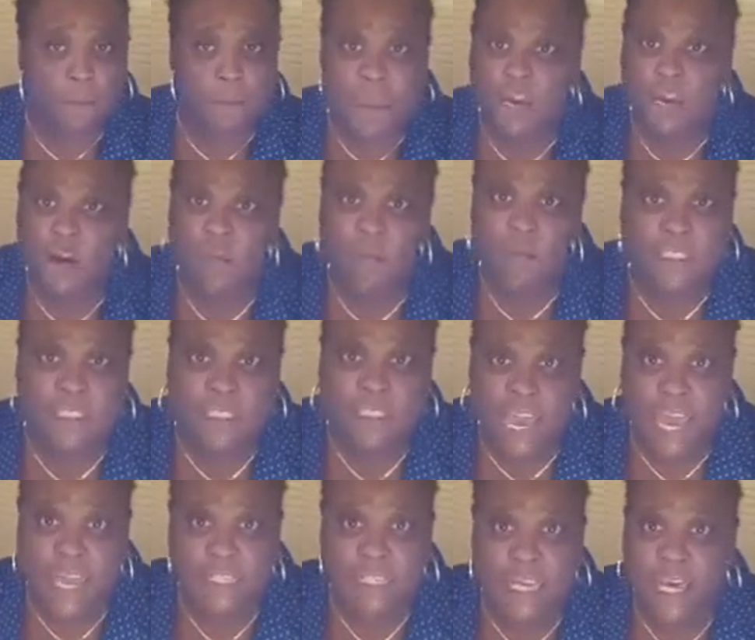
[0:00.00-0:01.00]
make no
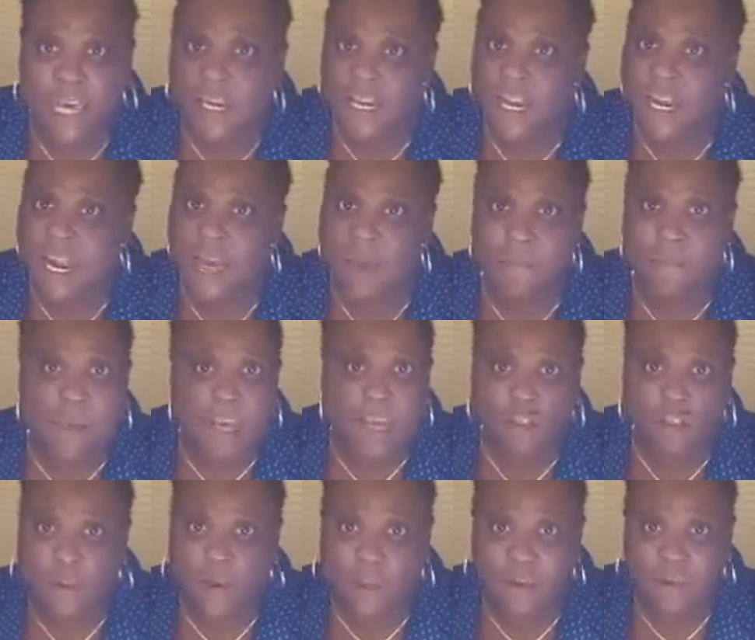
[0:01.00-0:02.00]
mistakes, then that
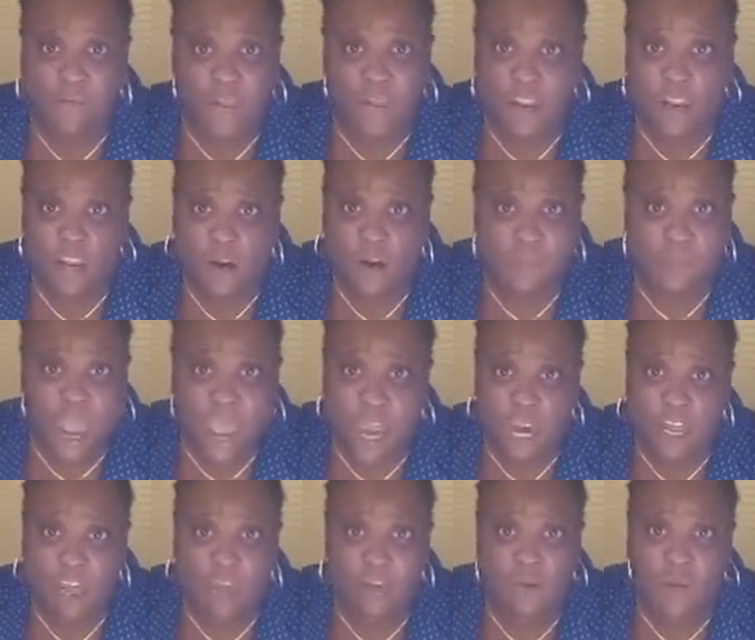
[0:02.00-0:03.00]
means you ain't feeling no
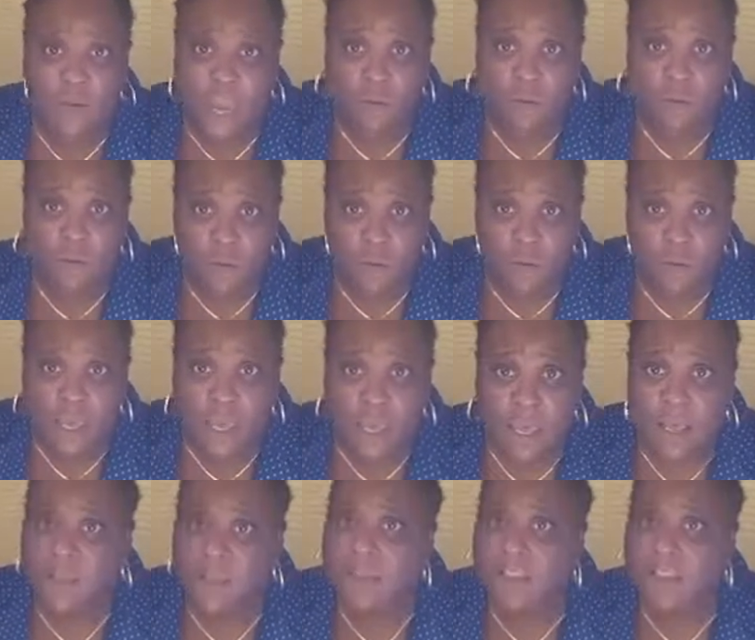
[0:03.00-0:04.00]
pain and you ain't growing.
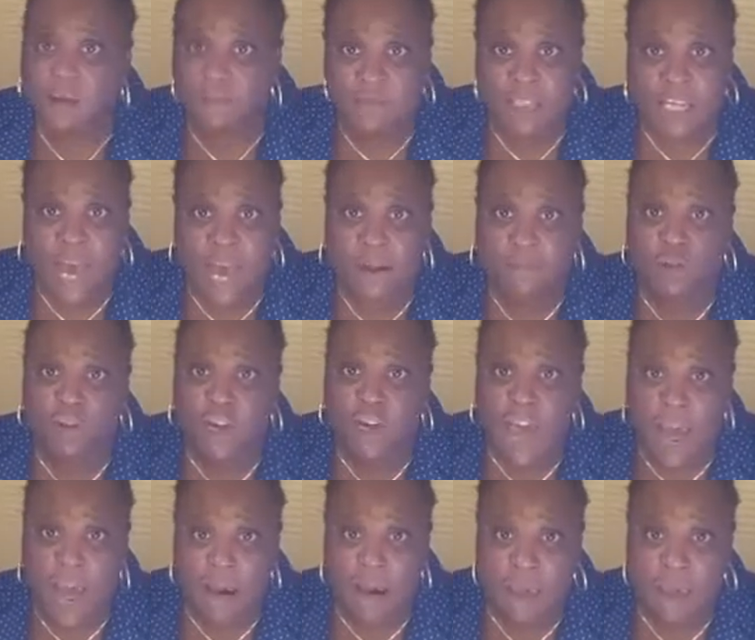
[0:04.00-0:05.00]
So sometimes you
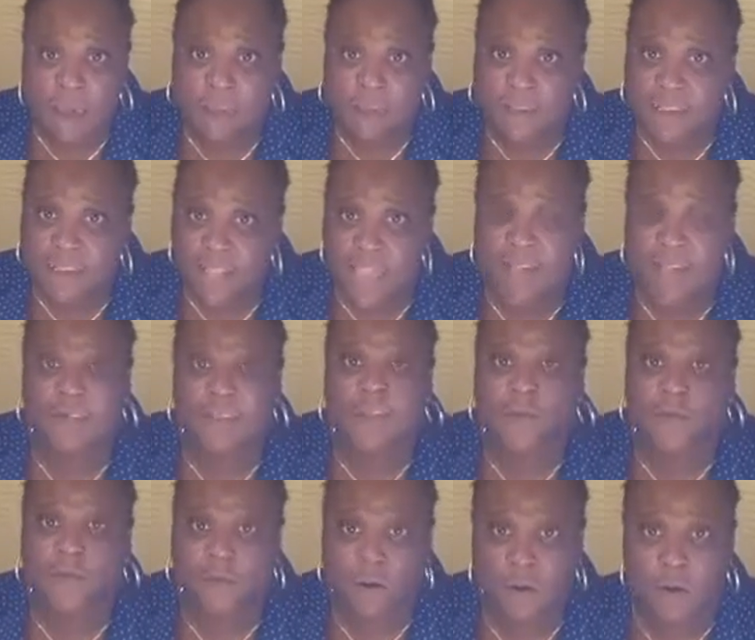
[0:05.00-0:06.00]
got to make mistakes to
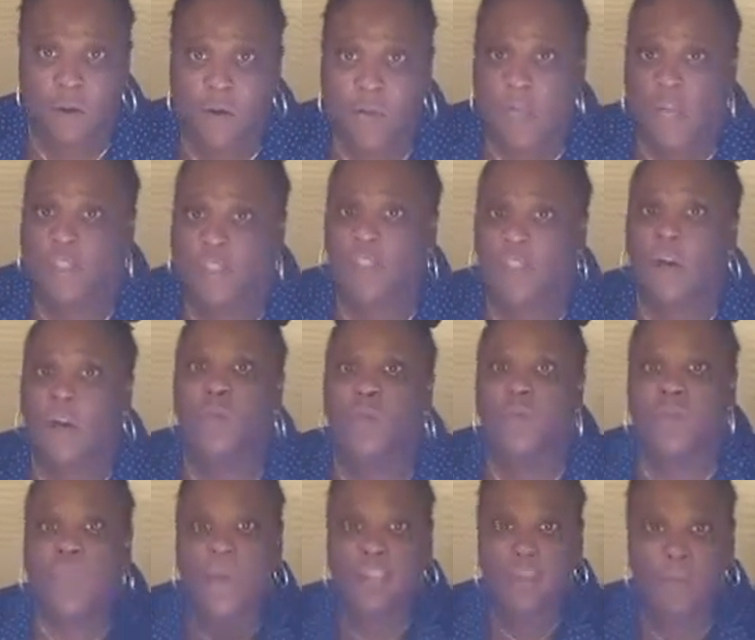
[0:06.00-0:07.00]
grow.
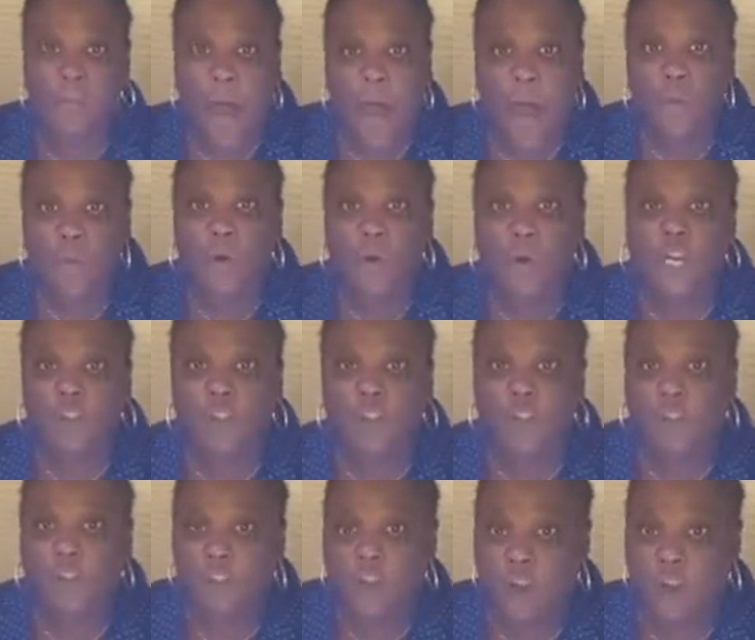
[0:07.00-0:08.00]
So that's what I wanted you to